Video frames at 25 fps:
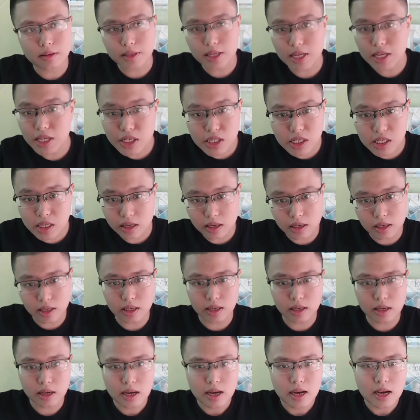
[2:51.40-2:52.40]

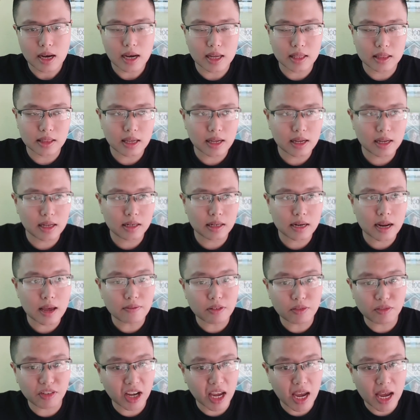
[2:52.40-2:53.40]
easily, and they
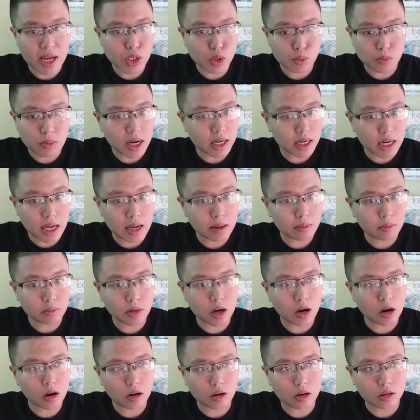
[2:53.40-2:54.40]
never forget my name
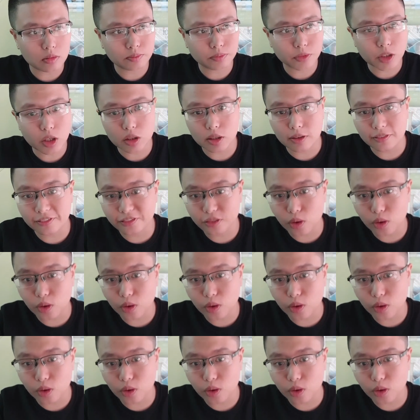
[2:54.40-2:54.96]
on the